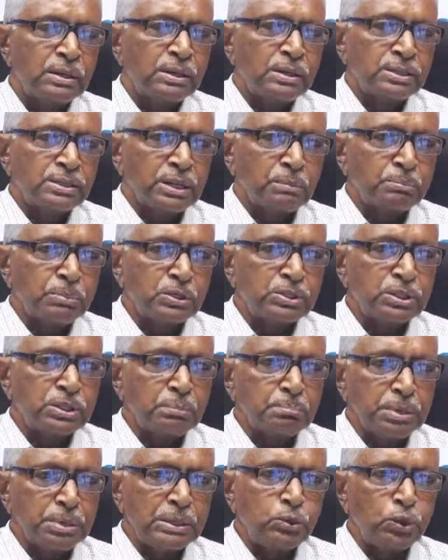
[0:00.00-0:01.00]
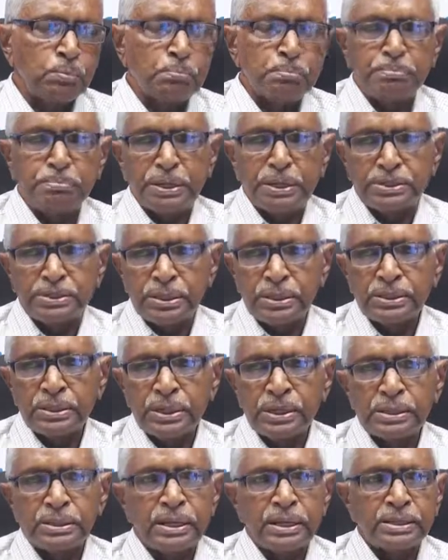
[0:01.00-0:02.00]
Suppose the B group patient
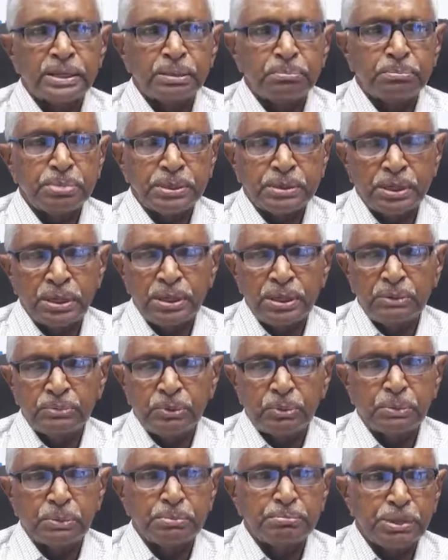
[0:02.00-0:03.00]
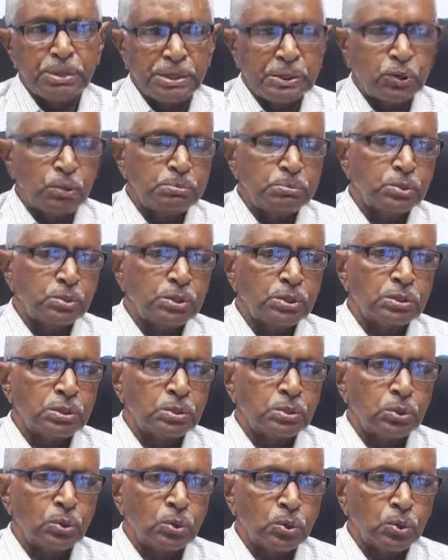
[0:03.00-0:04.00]
can get a kidney from a B group donor
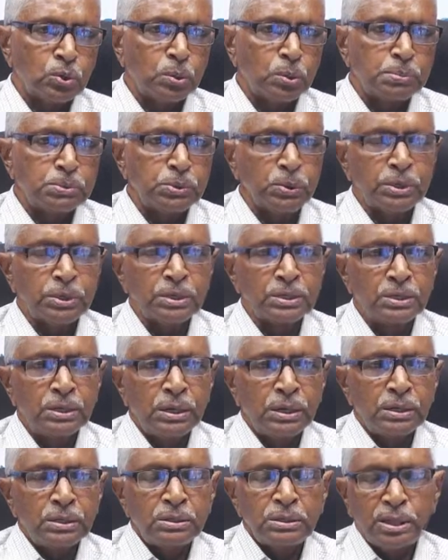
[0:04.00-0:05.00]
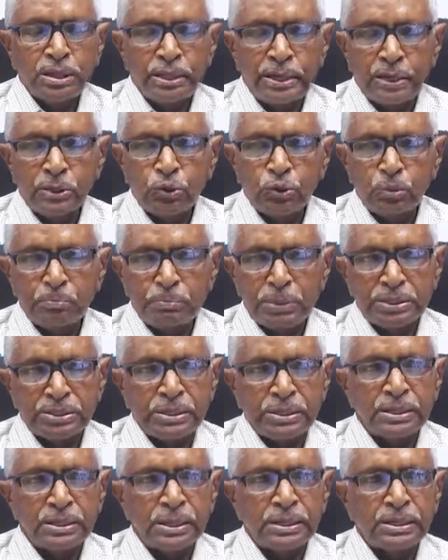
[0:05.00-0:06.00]
or O group donor. The A group
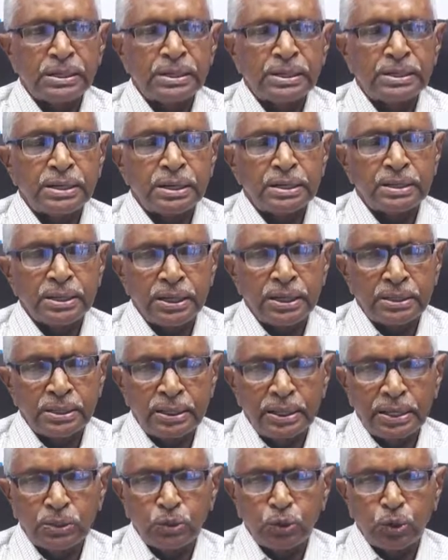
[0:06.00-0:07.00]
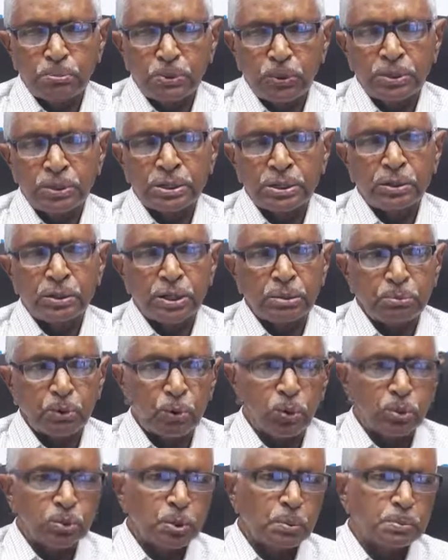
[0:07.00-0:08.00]
patient can either get A group donor or a
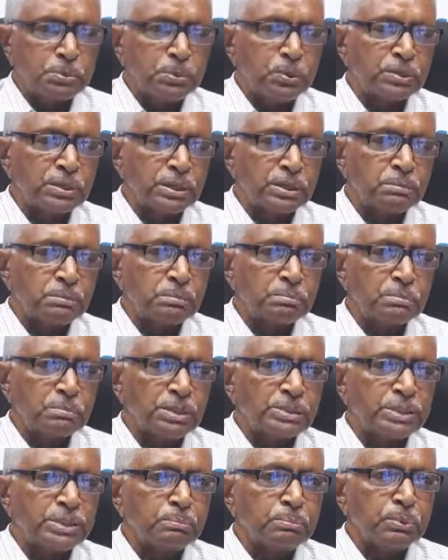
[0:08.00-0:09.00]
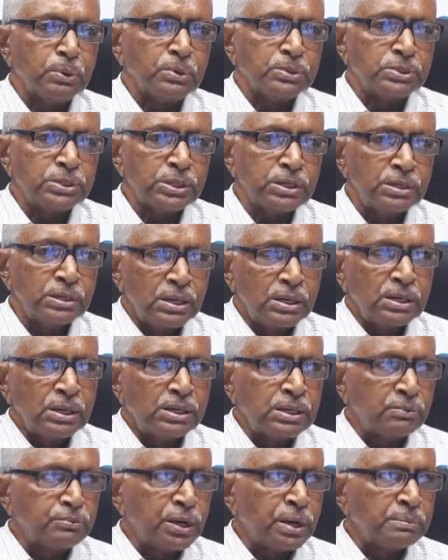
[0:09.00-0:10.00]
O group donor. But suppose in
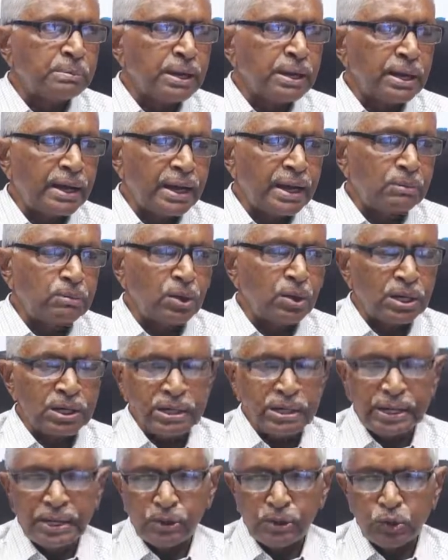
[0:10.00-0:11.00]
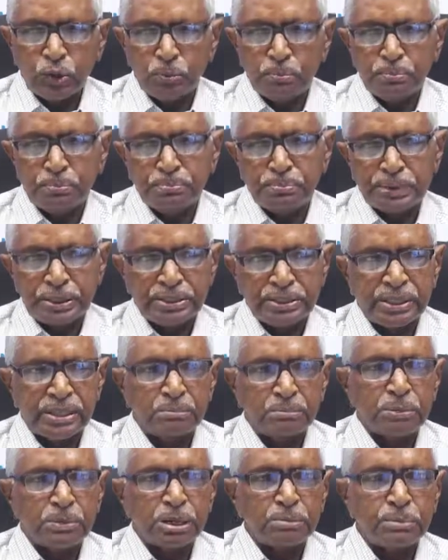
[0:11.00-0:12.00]
the family I have only A group
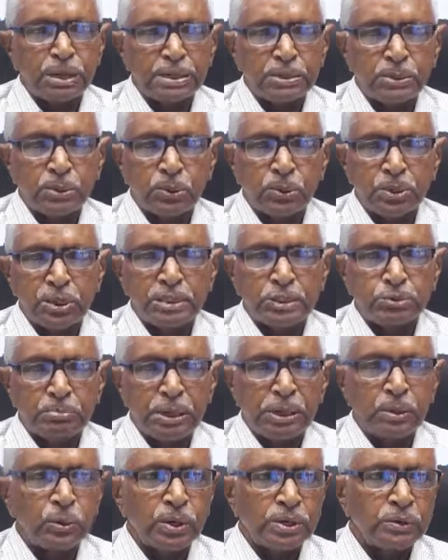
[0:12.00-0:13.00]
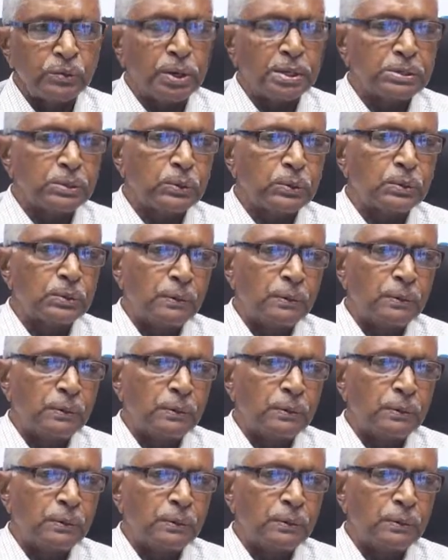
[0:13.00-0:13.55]
patient, but my donor is B, where do I go?